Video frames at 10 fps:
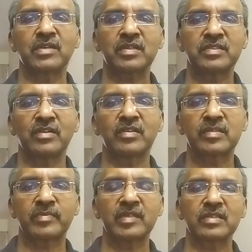Talk to your
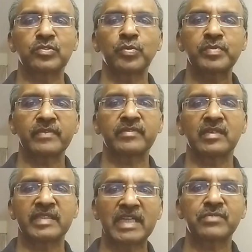entrepreneur groups, if
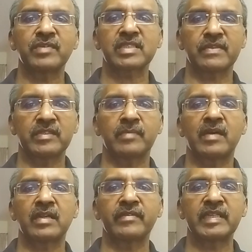your networks, if you're
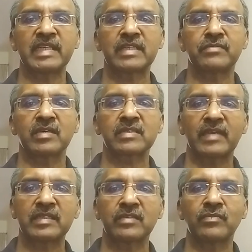part of any networks,
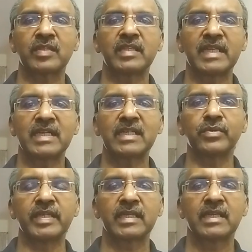find out what they are
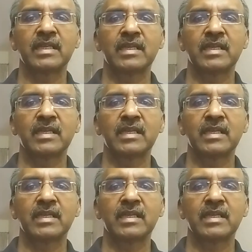doing.